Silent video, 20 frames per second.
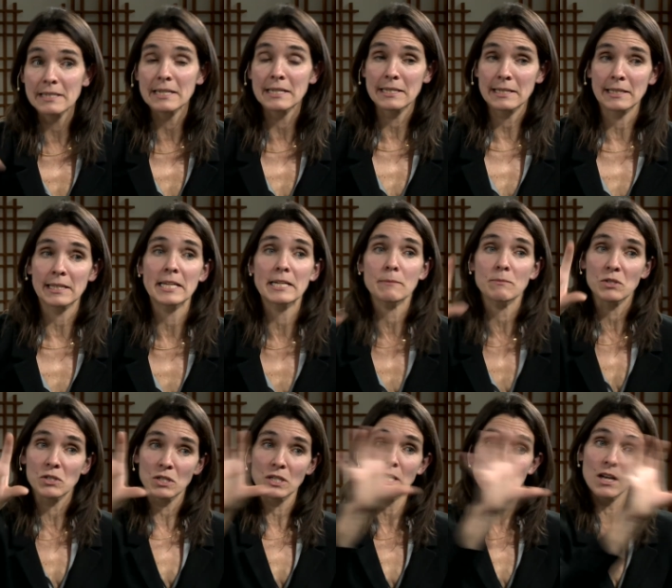its
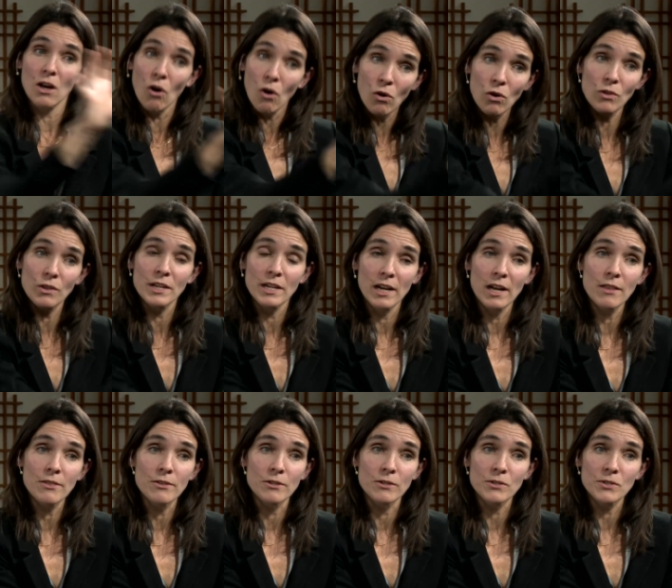claims to all the
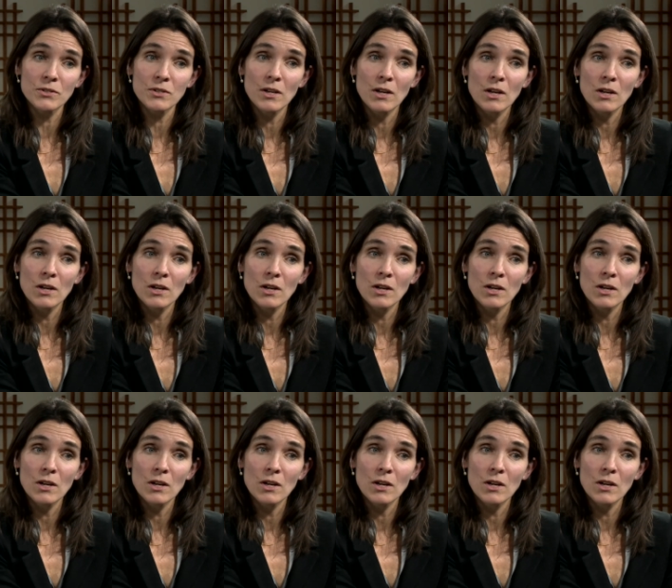others,